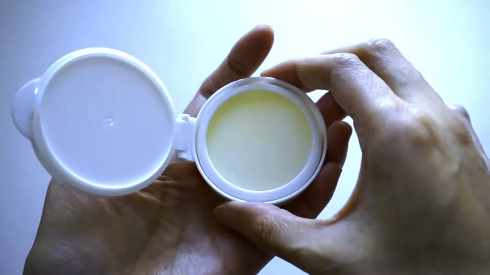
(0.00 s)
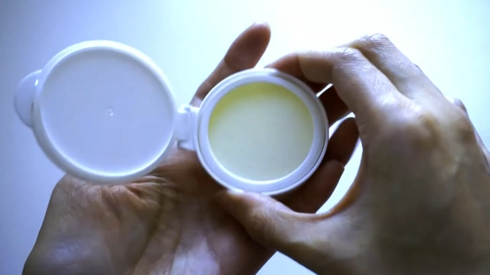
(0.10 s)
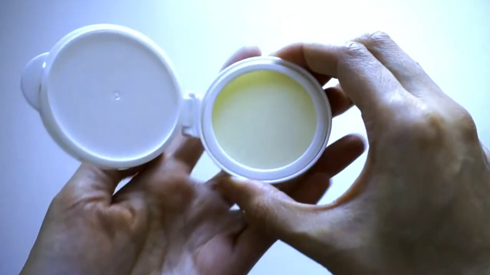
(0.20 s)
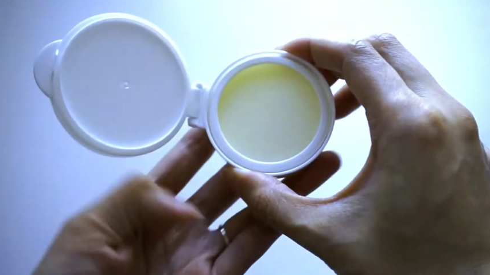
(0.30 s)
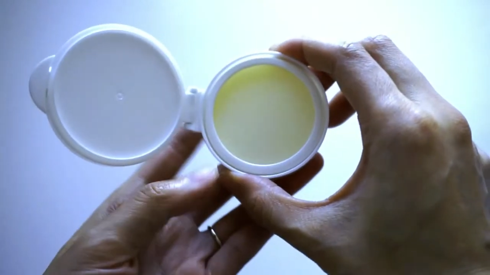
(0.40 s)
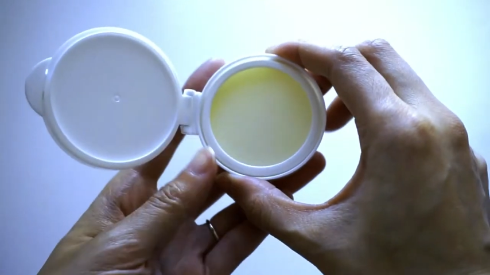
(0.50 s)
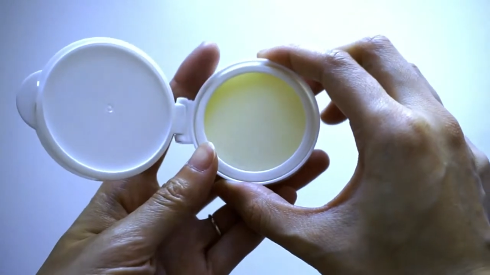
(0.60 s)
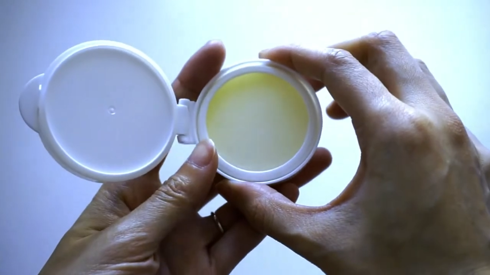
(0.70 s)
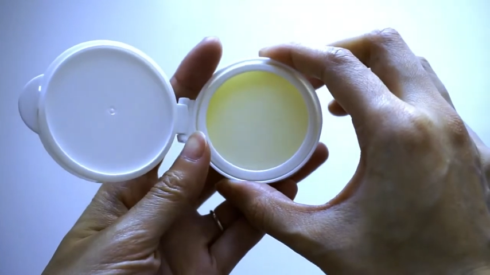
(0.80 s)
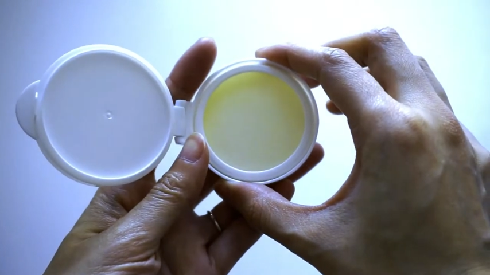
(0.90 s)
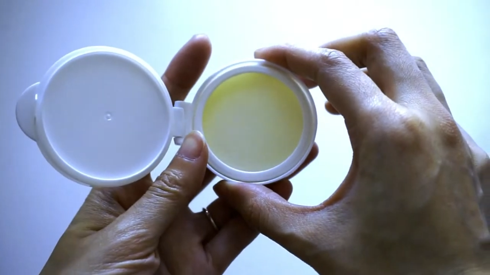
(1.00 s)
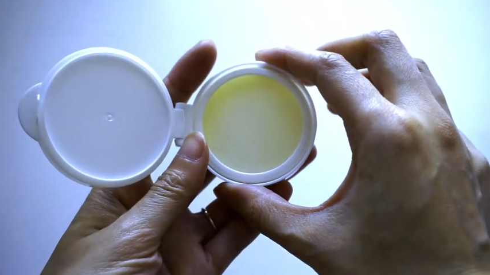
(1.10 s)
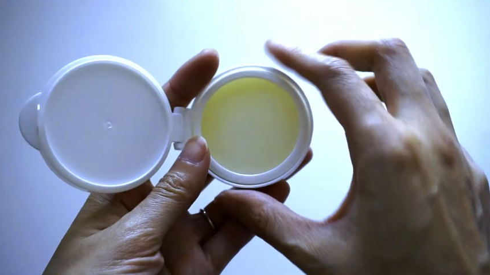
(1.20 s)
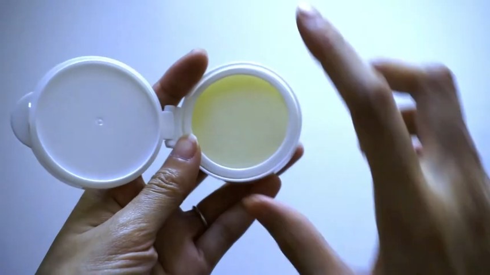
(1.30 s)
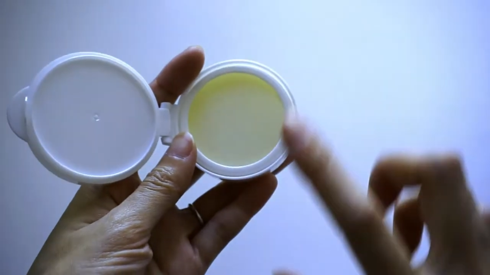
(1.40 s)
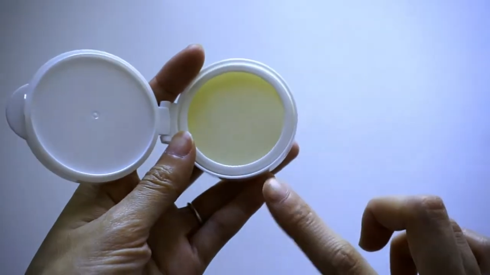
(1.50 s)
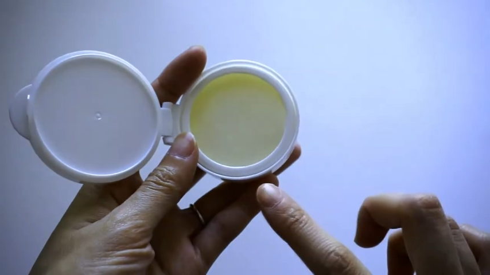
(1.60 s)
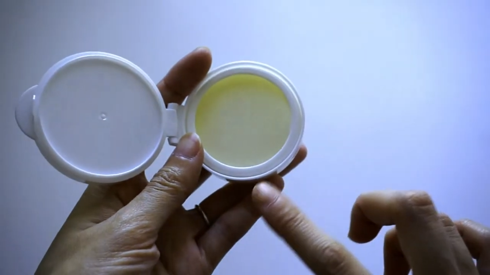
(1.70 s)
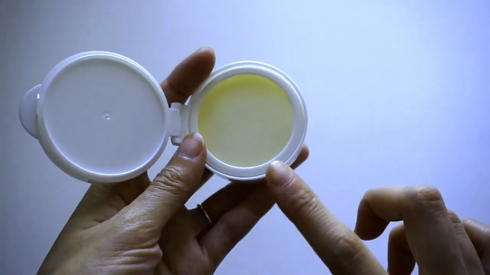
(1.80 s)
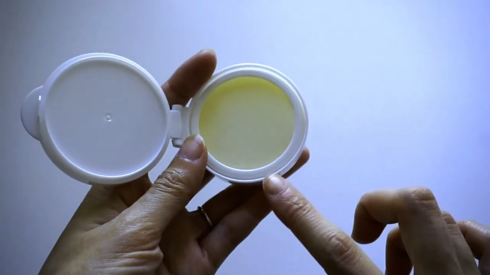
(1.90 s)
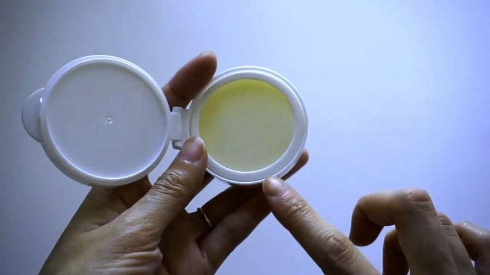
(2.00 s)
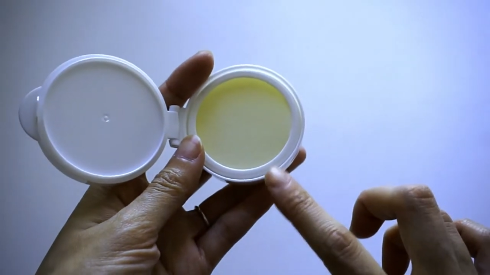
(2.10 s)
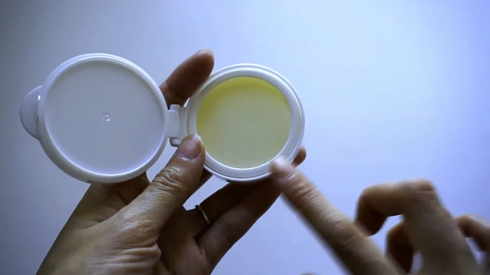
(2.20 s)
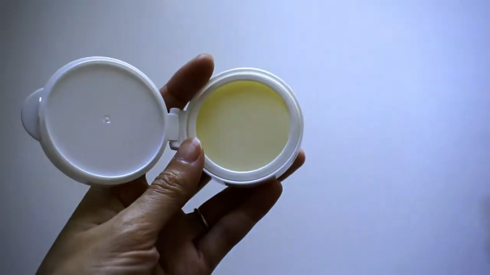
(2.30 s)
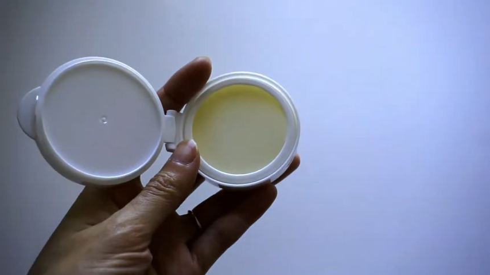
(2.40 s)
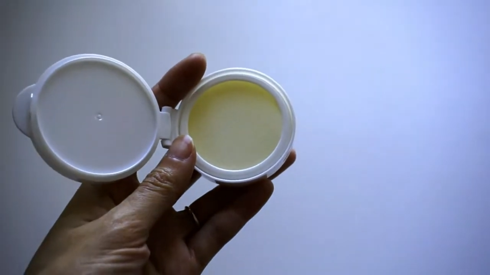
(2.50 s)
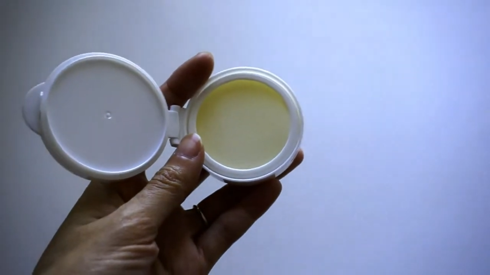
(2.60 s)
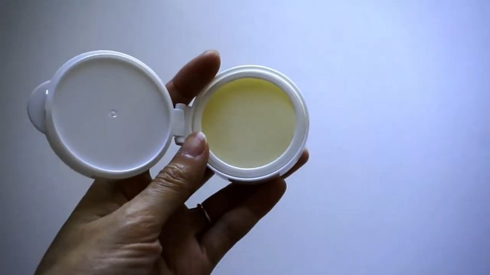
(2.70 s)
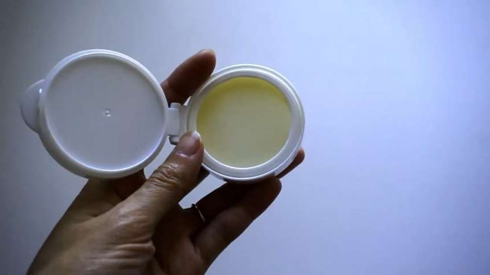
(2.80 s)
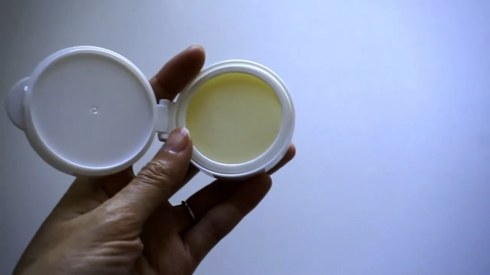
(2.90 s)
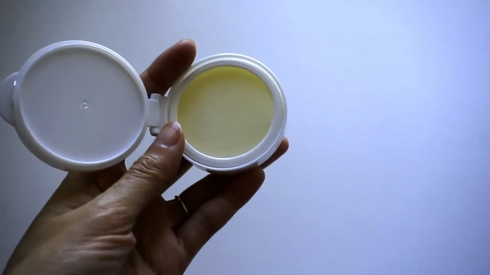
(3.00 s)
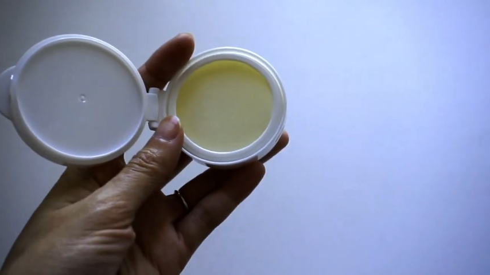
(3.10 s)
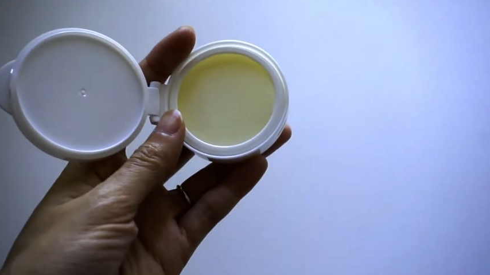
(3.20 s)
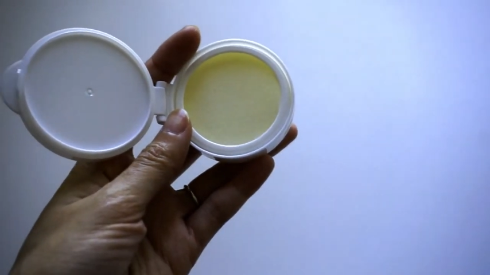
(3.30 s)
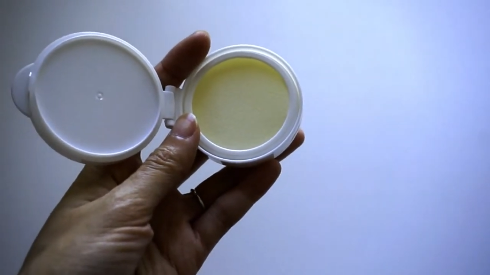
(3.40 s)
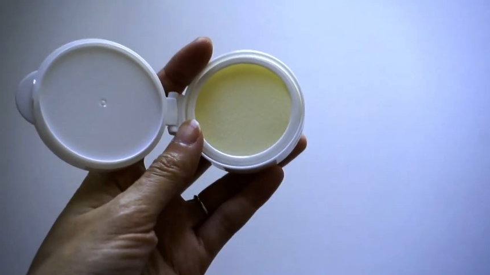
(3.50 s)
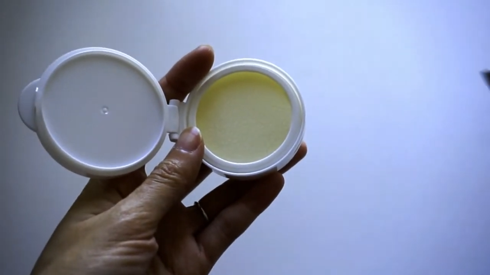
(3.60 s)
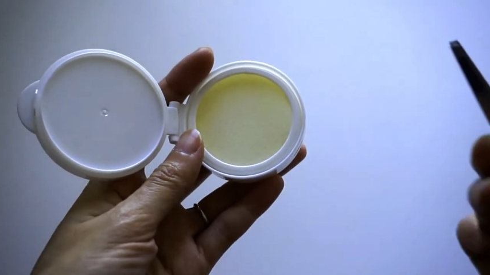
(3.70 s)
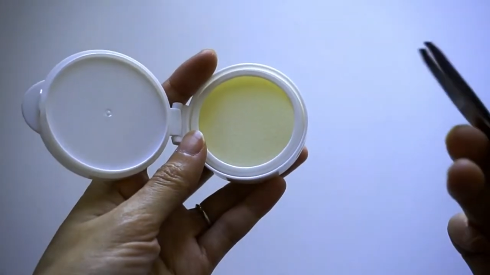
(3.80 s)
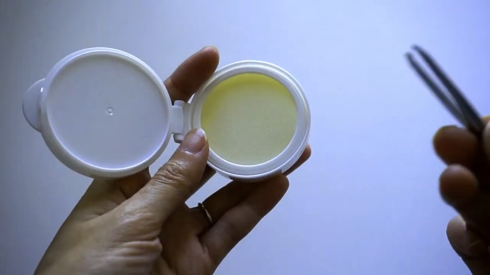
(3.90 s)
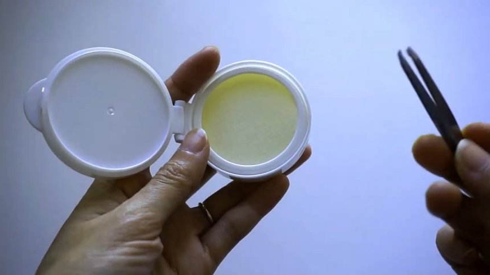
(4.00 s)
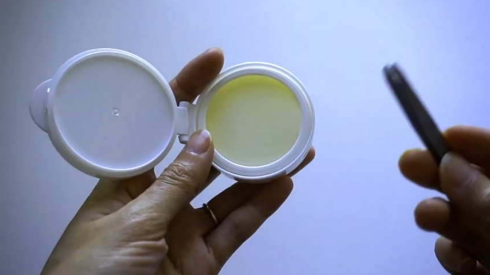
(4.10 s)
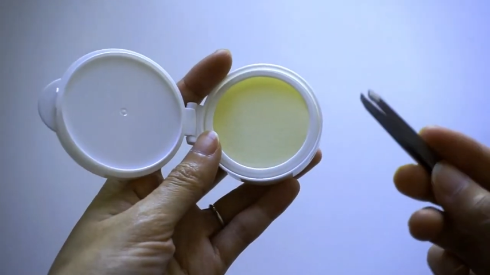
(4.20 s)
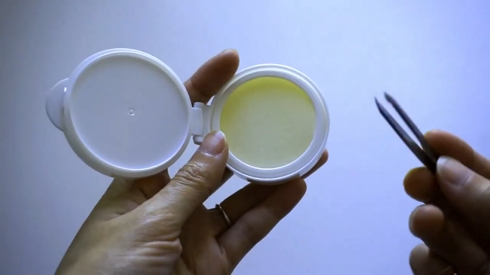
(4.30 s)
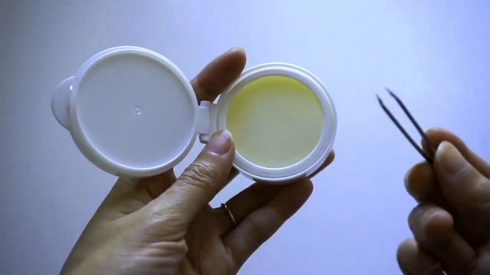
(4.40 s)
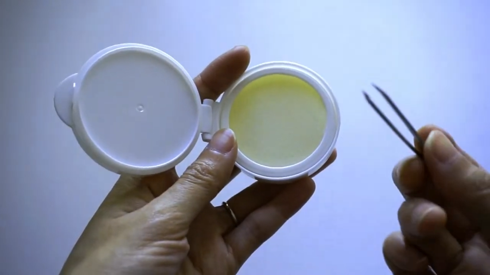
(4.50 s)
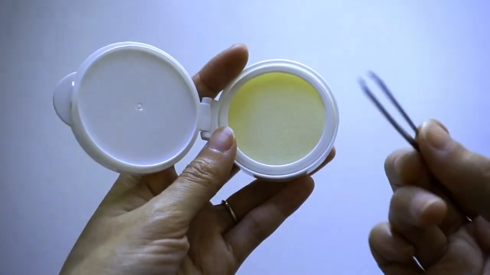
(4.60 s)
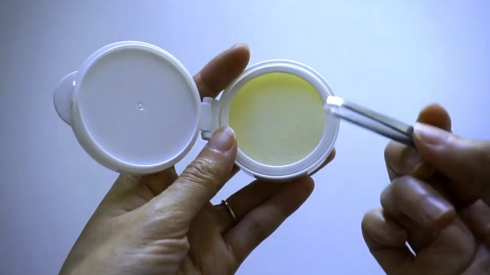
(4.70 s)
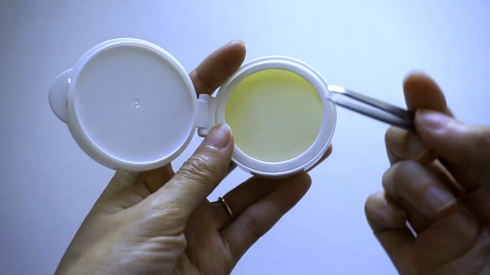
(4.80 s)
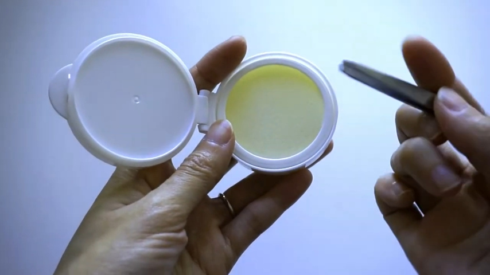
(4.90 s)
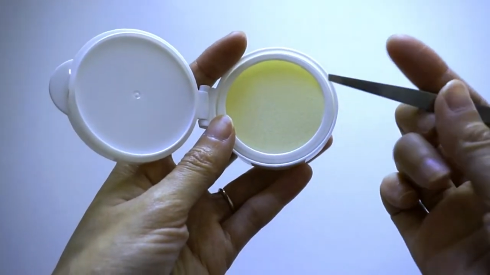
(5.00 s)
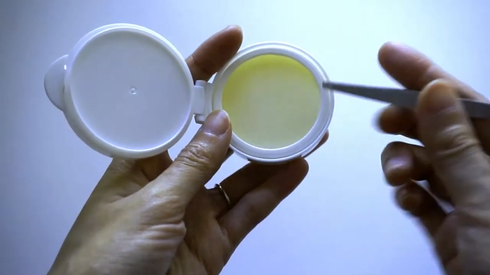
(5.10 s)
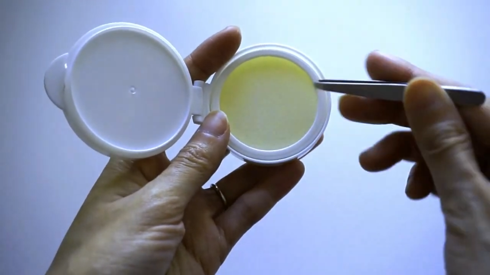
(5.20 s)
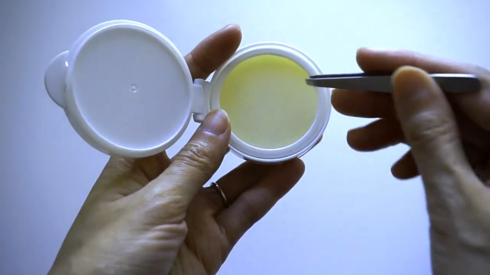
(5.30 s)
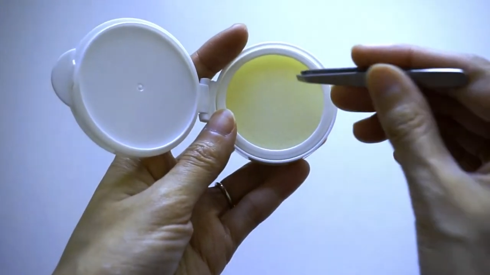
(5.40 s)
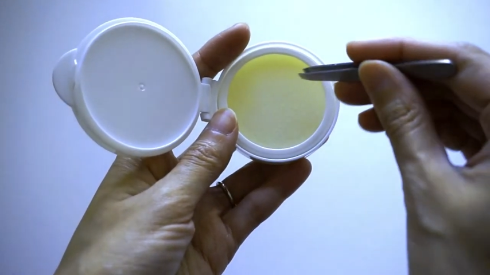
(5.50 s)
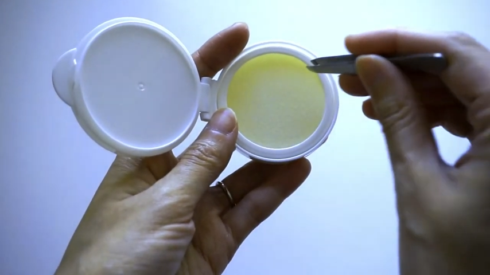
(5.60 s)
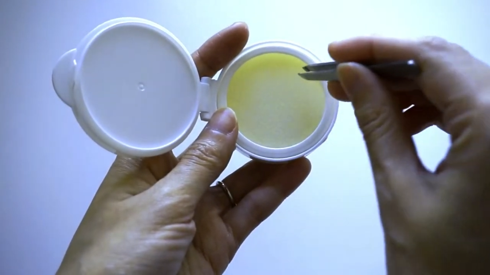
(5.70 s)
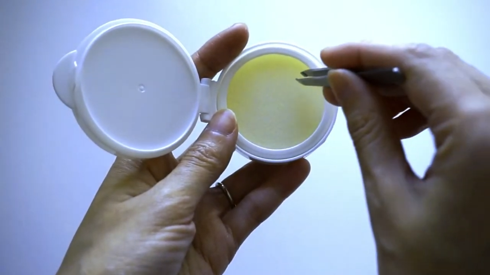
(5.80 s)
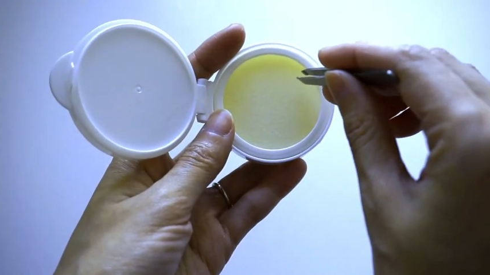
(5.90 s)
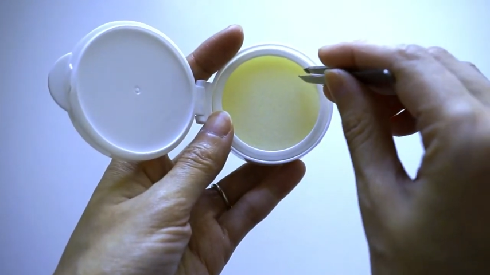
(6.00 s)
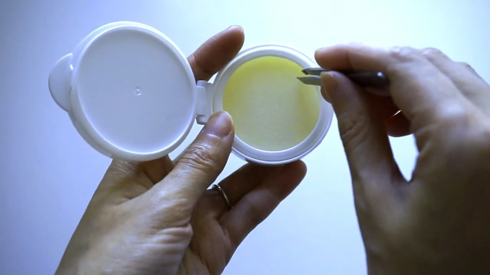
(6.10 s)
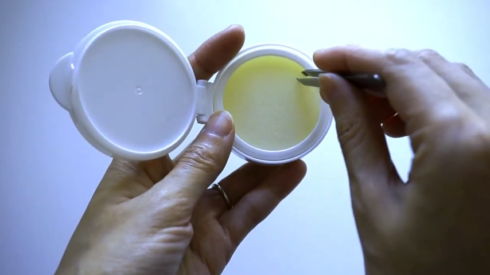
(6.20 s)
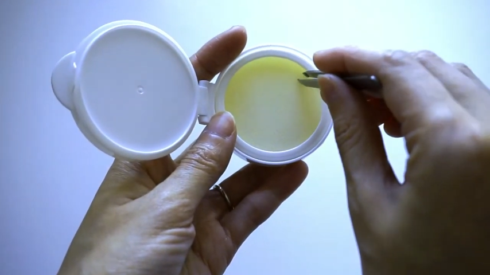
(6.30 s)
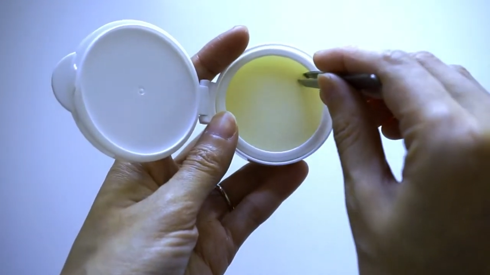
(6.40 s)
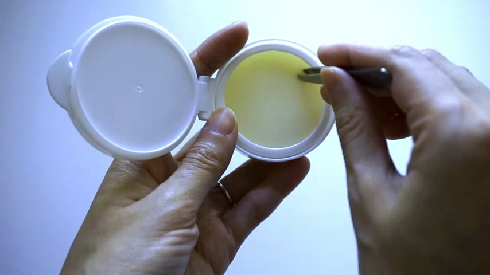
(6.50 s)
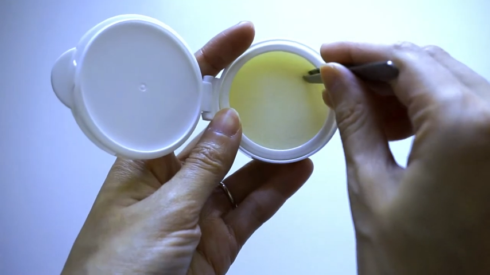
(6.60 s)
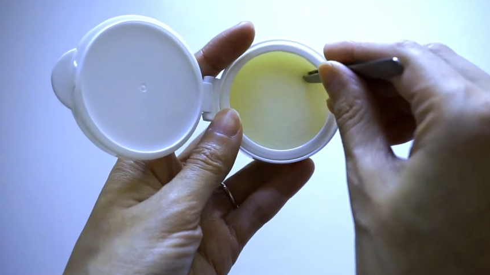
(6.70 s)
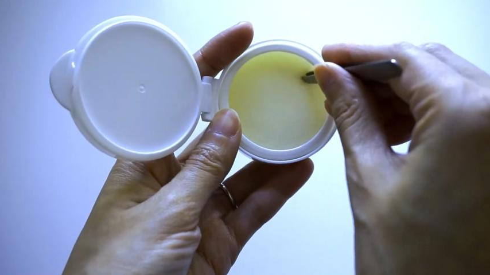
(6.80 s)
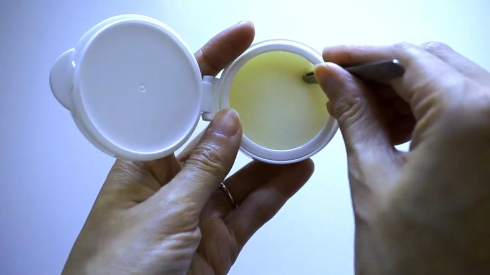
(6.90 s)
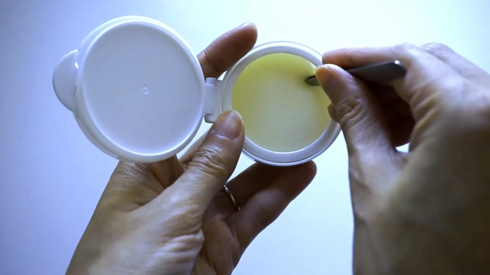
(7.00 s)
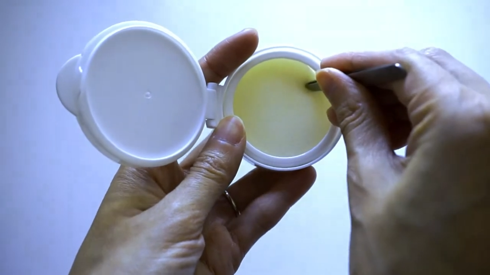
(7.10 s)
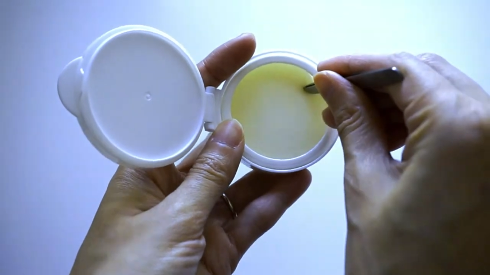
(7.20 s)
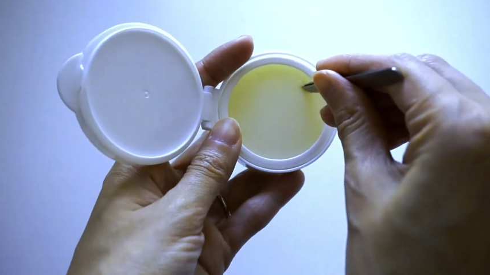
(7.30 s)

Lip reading: Nobody's mouth can be seen.